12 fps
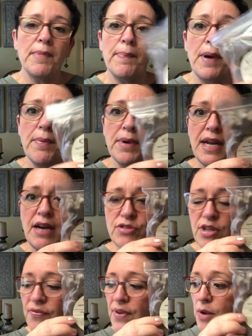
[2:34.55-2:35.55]
but Pumpkin House
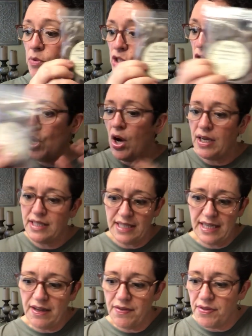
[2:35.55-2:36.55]
Cafe was not
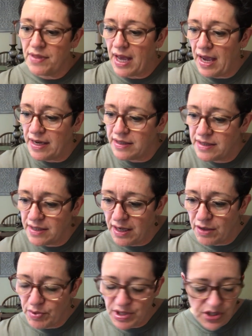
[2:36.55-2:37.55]
in that
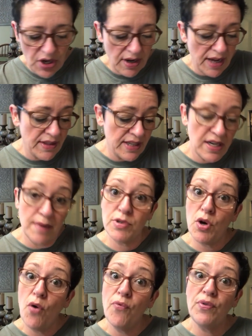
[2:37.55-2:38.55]
restock at that time.
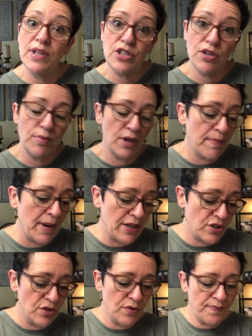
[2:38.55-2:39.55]
So hopefully she'll bring it
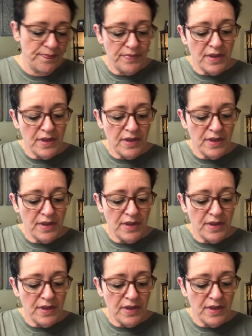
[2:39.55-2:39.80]
back soon.